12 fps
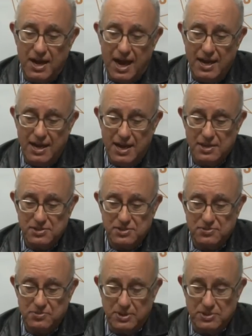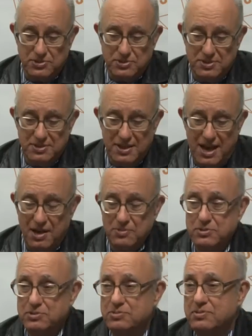I asked the question, how
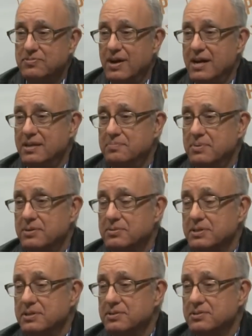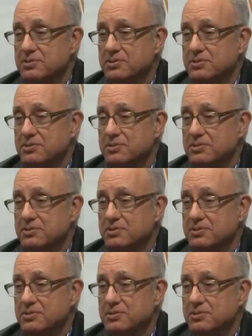would you define better leader?